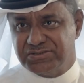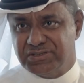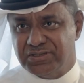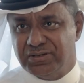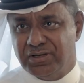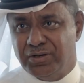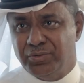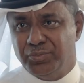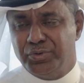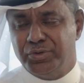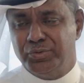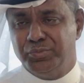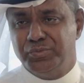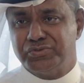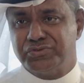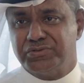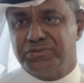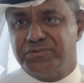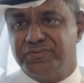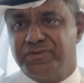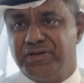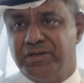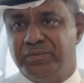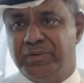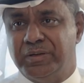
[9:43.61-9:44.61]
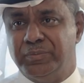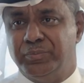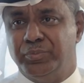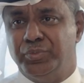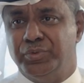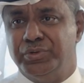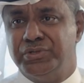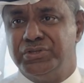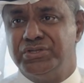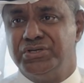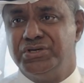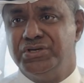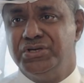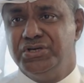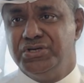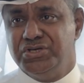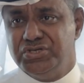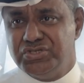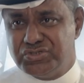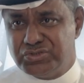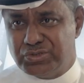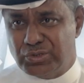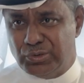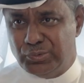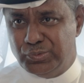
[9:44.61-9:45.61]
and how can we sort of come up with
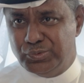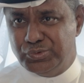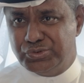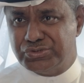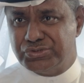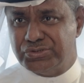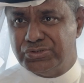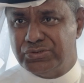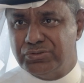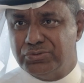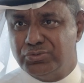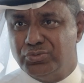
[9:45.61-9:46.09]
solution